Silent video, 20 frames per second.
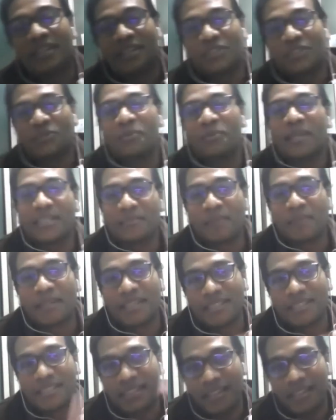customer
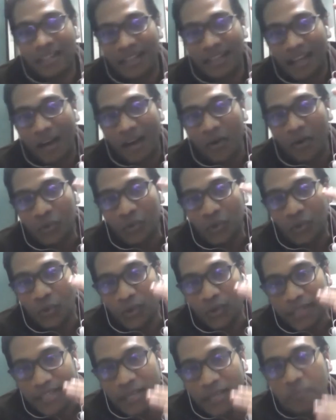expectation, like how do you go
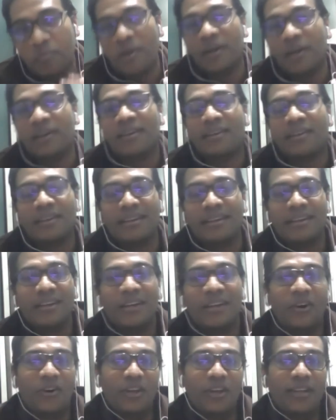deeper
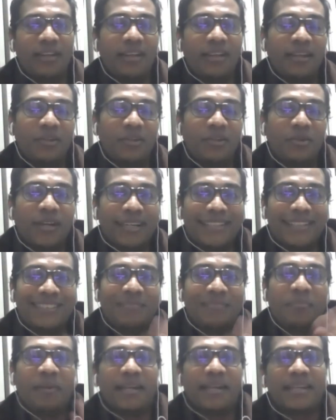when they do not
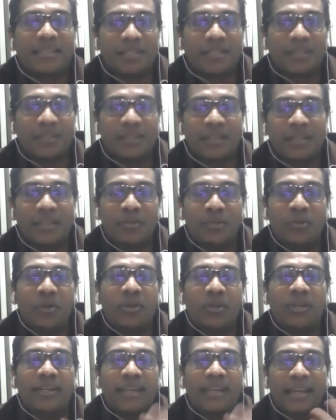express, when they do not
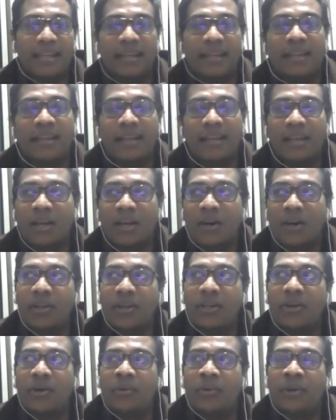tell, when
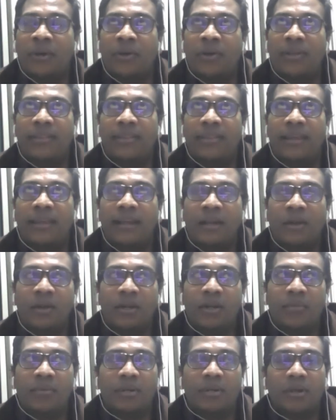when they are not
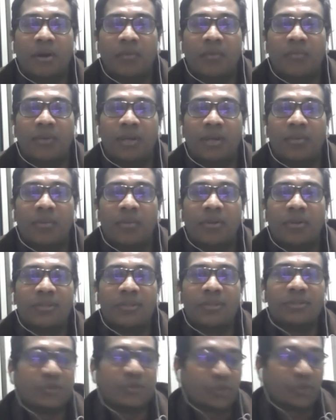even comfortable
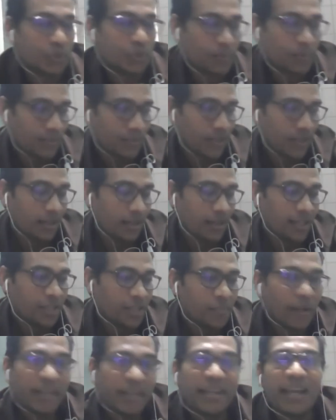also to
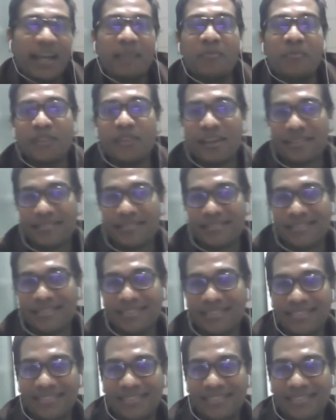spend time with us?